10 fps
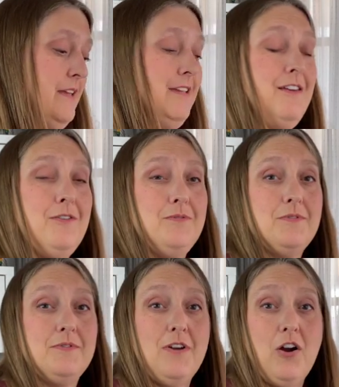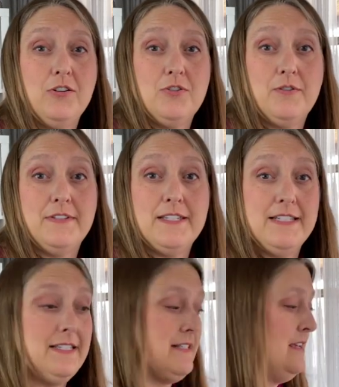you know, hard
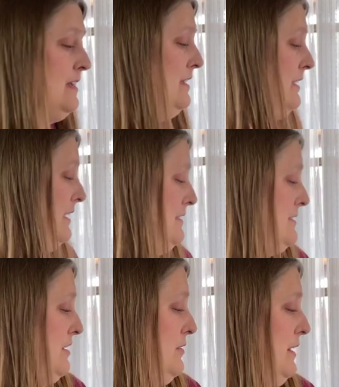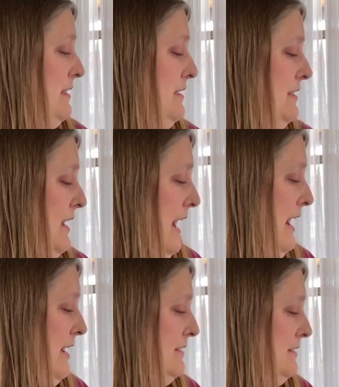surfaces. And so I think they
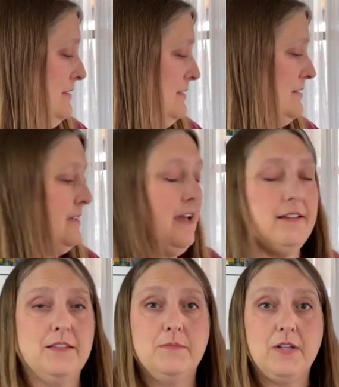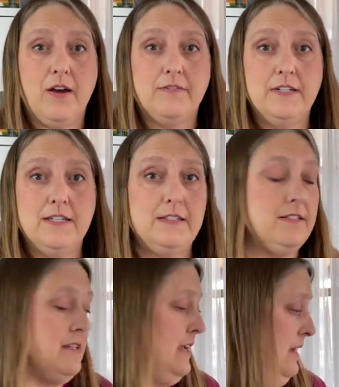add some
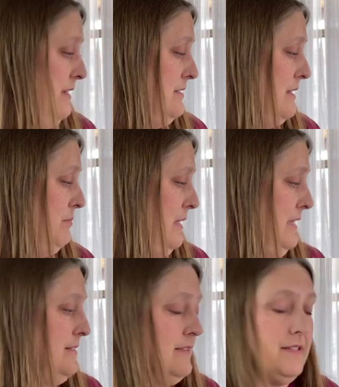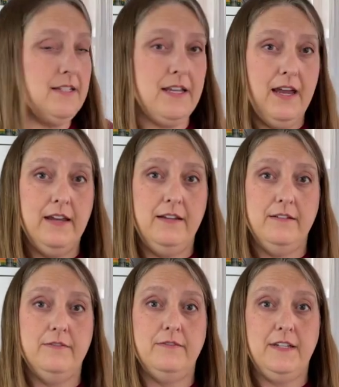softness and a place to kind
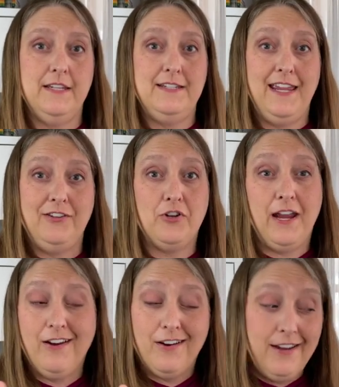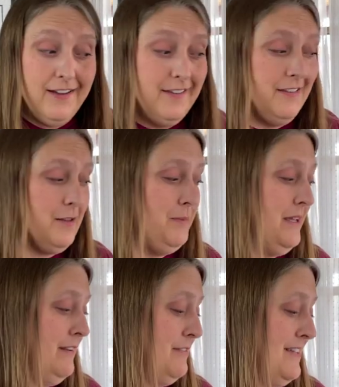of contain your area a little
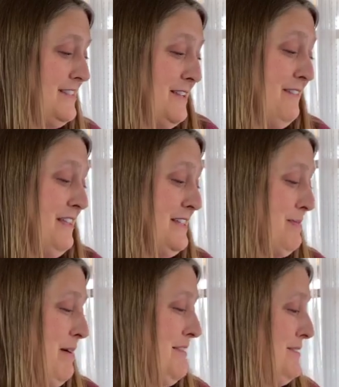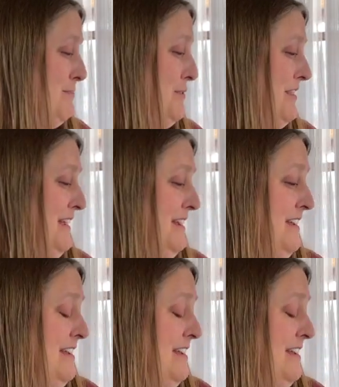bit, if that's a possible thing.